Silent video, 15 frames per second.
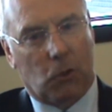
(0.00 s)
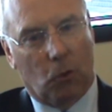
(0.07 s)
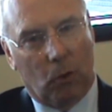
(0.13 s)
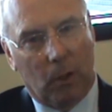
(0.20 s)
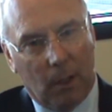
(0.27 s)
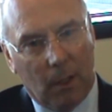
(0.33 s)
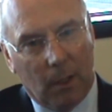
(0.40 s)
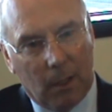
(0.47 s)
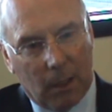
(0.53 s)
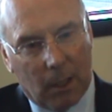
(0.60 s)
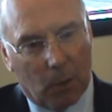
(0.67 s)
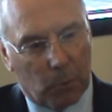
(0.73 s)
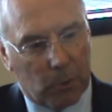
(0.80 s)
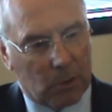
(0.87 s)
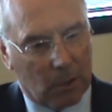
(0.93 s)
So
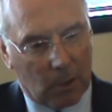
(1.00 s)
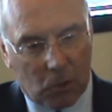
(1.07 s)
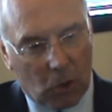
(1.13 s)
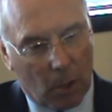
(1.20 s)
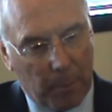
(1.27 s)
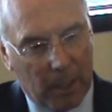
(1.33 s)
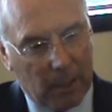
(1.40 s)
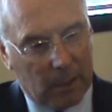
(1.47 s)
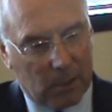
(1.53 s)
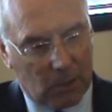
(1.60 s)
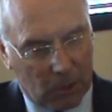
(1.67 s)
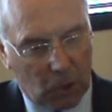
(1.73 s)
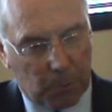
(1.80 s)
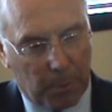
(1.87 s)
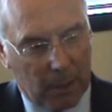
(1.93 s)
it was a tremendous
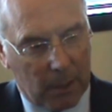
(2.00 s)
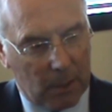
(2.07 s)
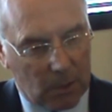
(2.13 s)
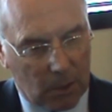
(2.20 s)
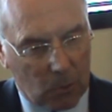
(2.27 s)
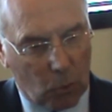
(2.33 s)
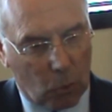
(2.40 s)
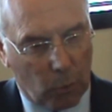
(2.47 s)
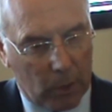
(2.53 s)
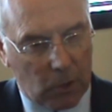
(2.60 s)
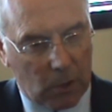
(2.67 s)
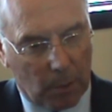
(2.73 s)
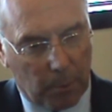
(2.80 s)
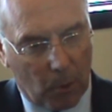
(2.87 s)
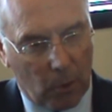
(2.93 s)
experience. There's no
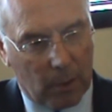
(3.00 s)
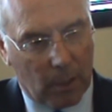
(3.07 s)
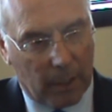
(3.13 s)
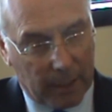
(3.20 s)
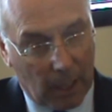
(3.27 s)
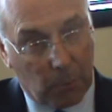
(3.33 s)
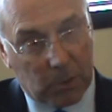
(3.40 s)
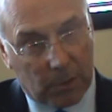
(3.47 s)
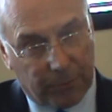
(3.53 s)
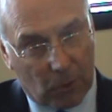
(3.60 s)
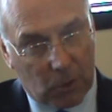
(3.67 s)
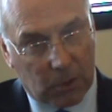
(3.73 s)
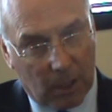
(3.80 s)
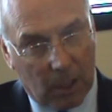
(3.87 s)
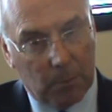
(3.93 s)
question about that. And that was the
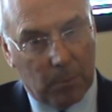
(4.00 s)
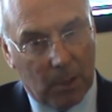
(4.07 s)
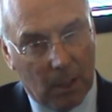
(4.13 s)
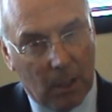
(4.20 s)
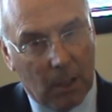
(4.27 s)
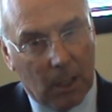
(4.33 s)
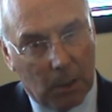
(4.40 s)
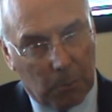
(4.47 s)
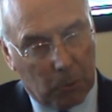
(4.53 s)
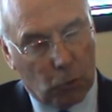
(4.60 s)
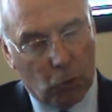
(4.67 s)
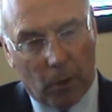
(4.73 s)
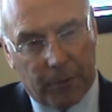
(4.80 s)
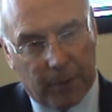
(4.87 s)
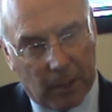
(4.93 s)
first game, and we
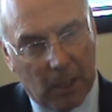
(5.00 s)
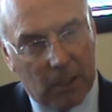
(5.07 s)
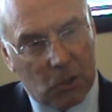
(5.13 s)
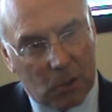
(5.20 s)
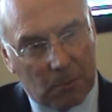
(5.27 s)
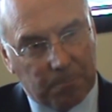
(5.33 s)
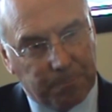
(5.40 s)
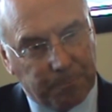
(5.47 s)
drew nothing each.